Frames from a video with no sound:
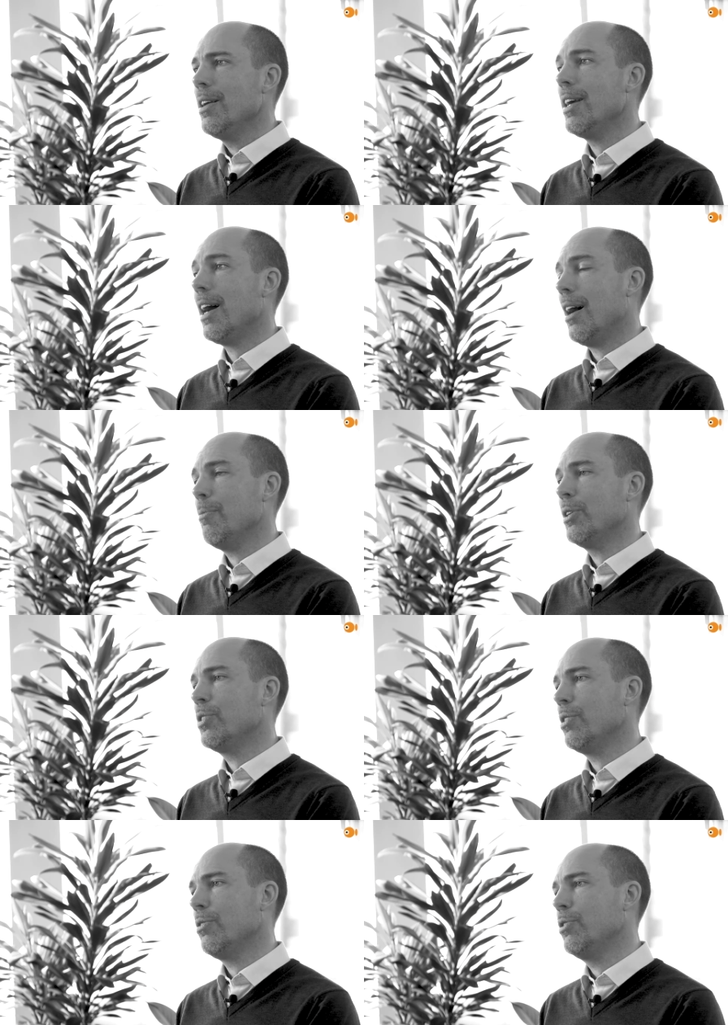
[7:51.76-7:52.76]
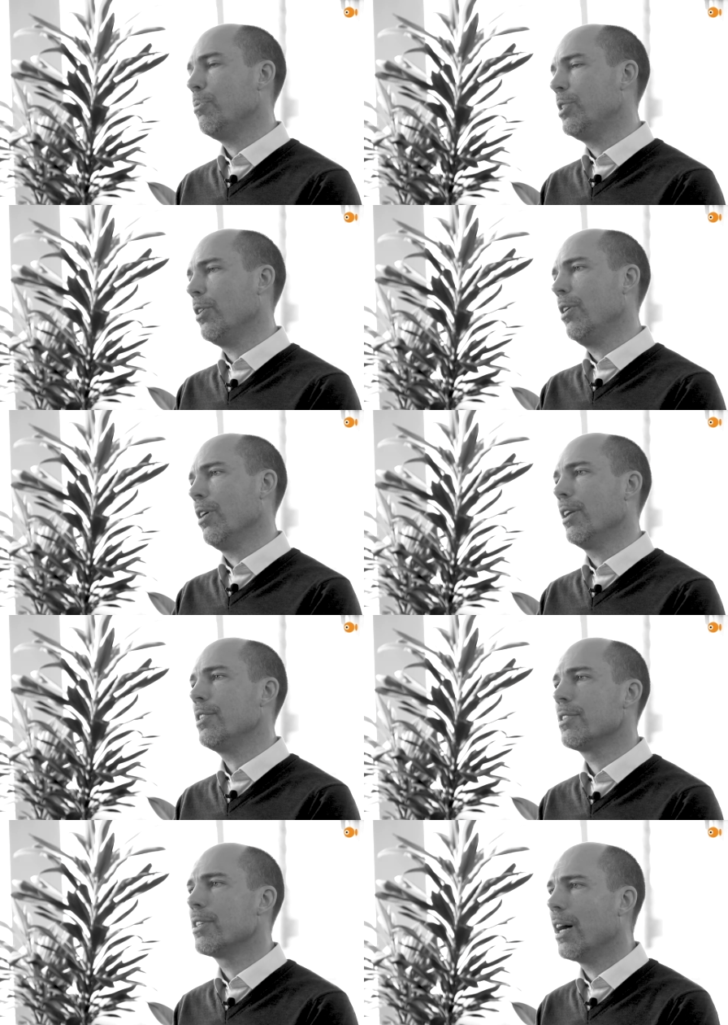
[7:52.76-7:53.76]
Yeah, I mean, to, to be totally
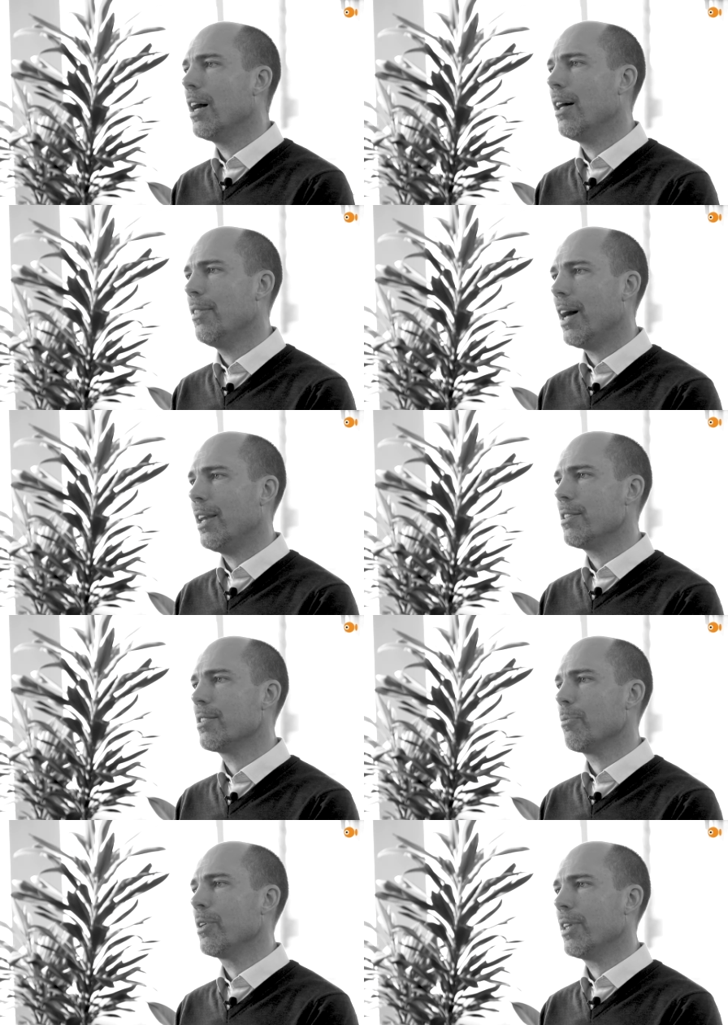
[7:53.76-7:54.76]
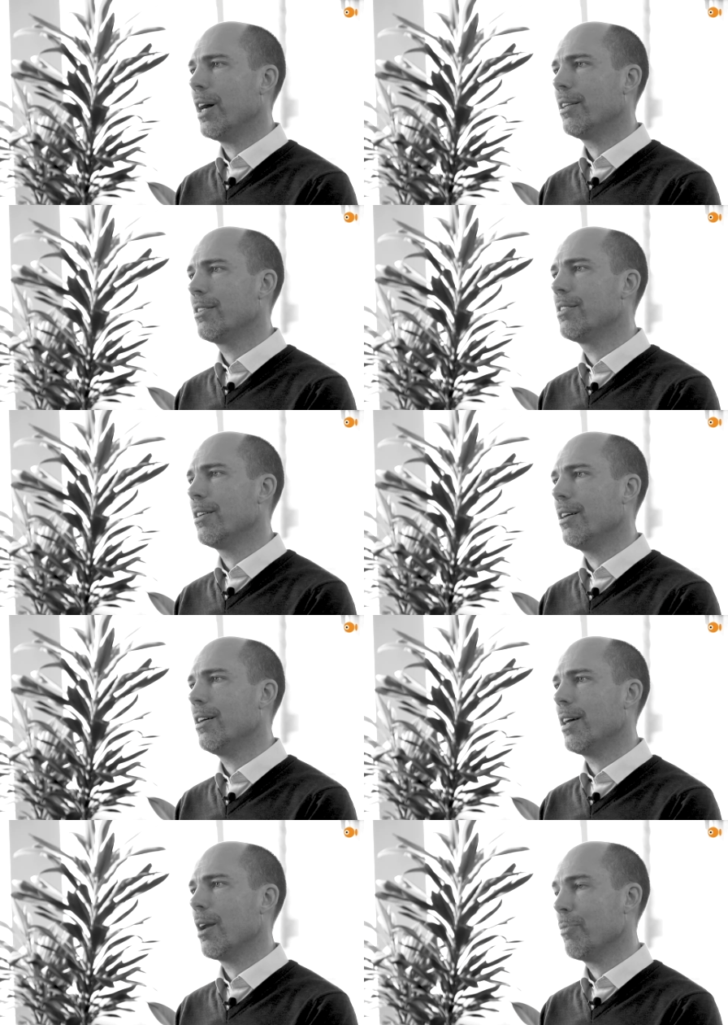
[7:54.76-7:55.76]
honest, uh, that is something that
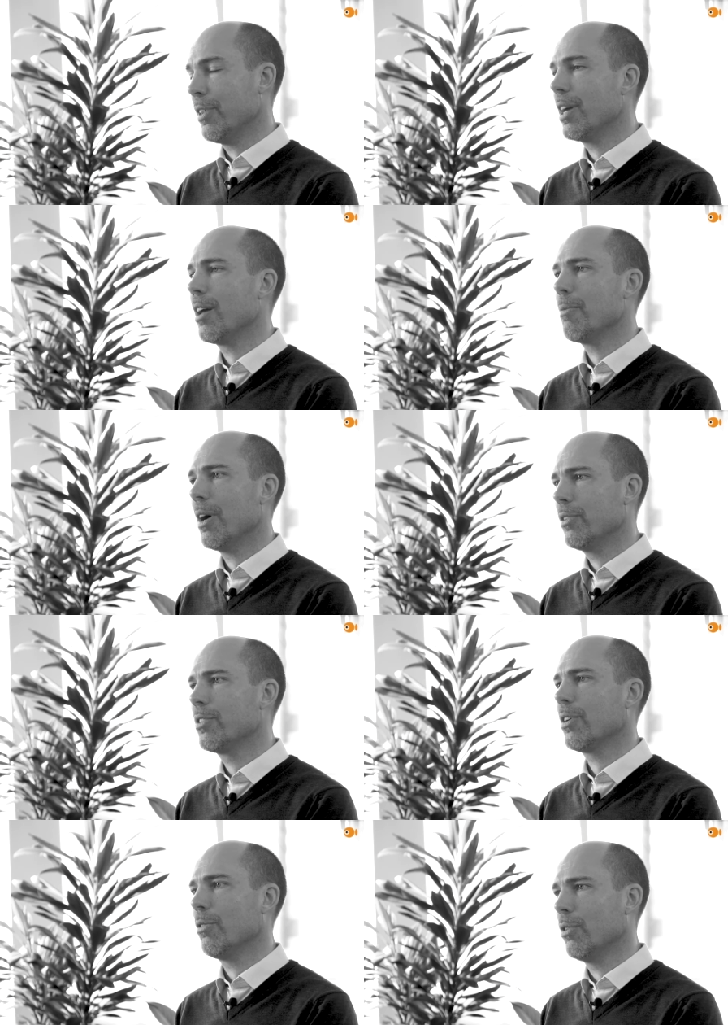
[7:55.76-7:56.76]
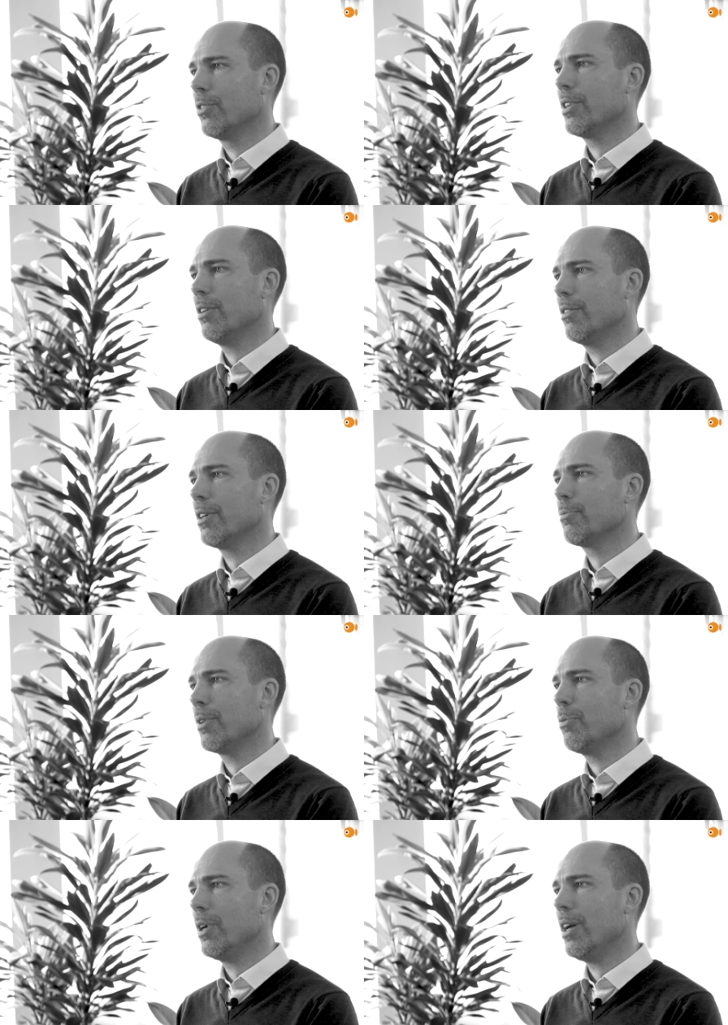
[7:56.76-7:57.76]
uh, that I'm thinking about also, and mm-hmm.
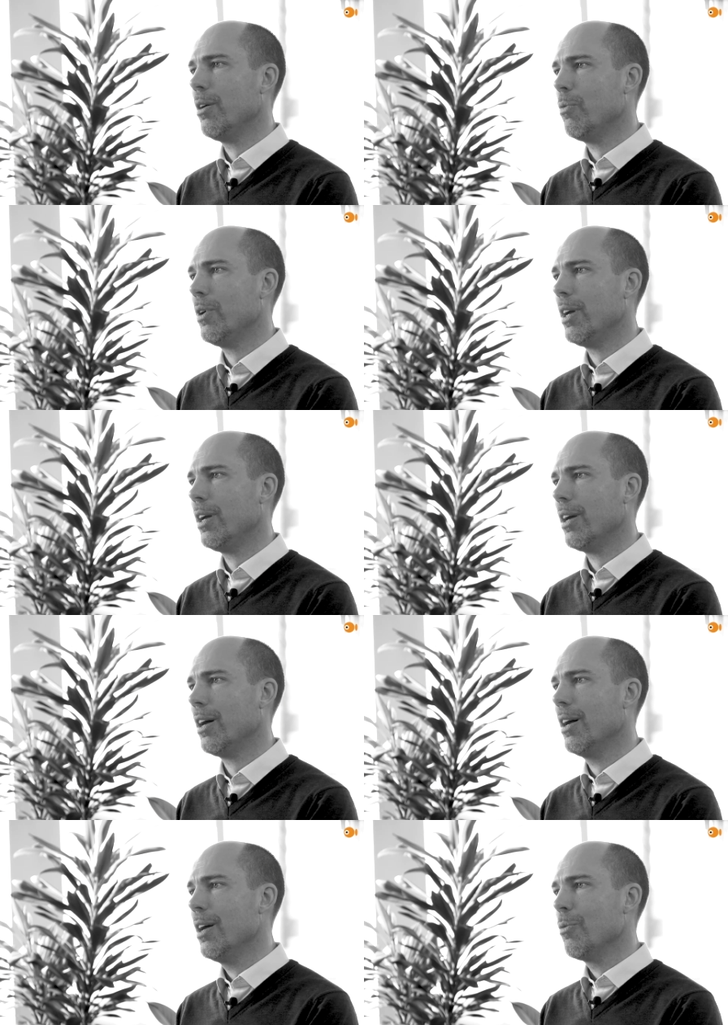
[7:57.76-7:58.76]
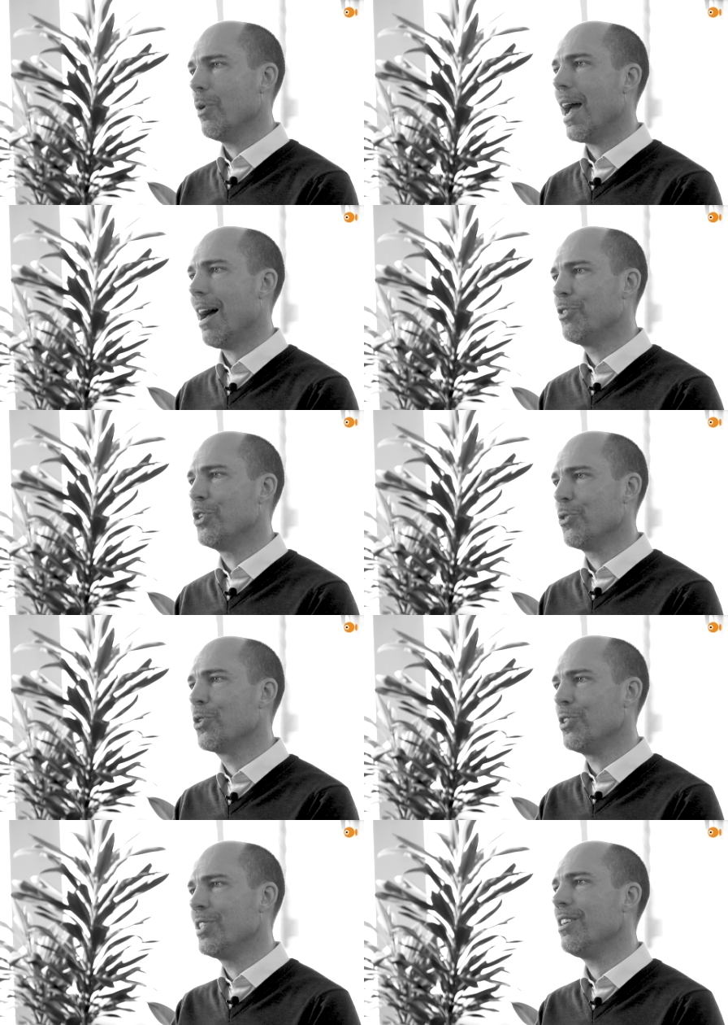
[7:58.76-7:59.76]
something mm. we we uh, we have to
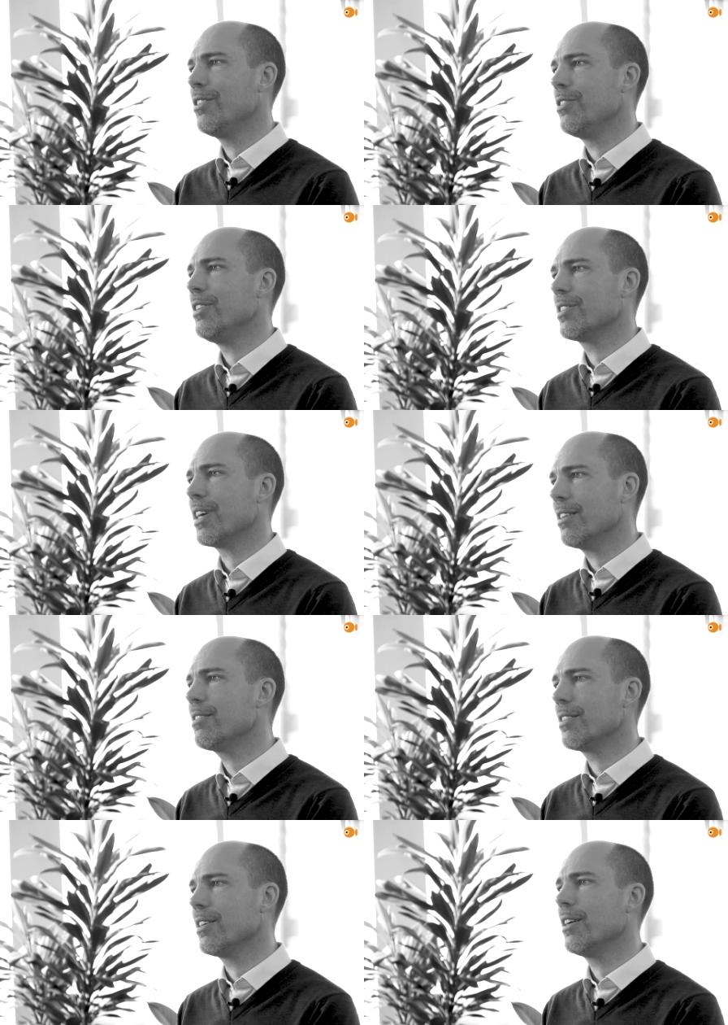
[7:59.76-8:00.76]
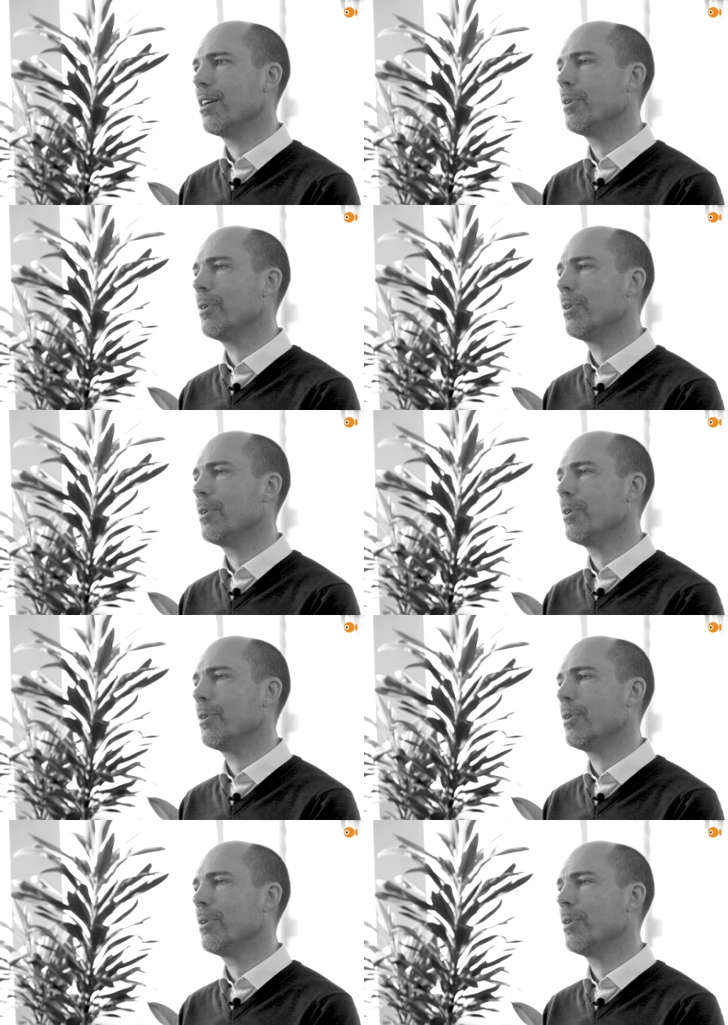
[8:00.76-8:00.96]
continue to discuss. Uh, yeah.